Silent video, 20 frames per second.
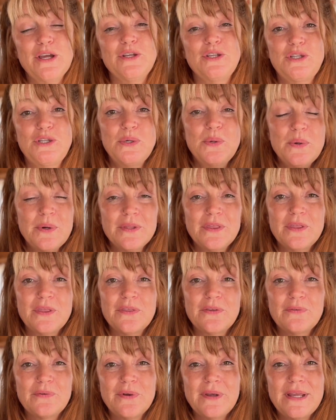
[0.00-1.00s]
2 of the
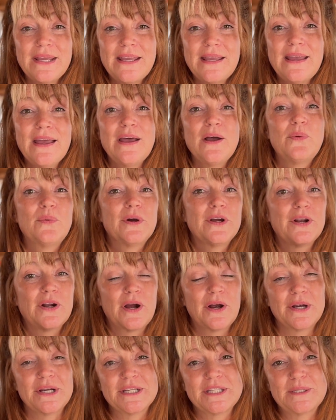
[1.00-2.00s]
3 were in
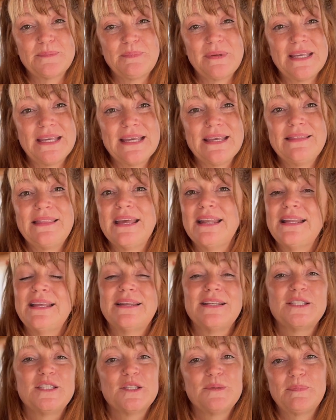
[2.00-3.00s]
RSP. They
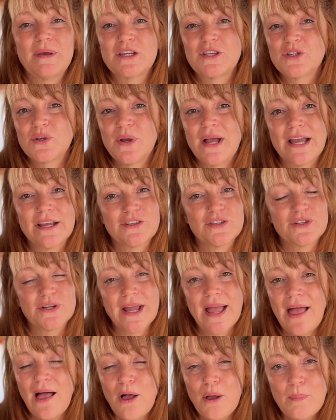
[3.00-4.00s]
needed special extra
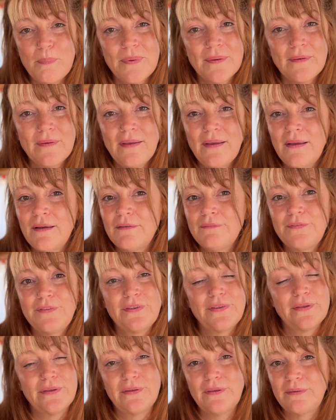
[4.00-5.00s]
help
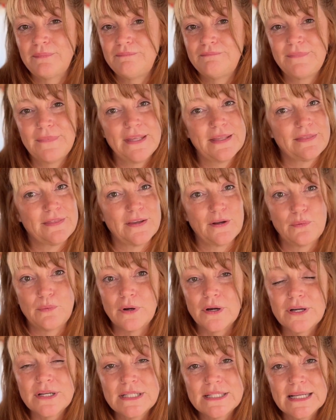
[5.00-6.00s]
to get their
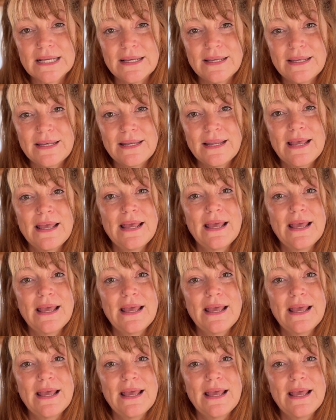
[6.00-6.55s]
work done.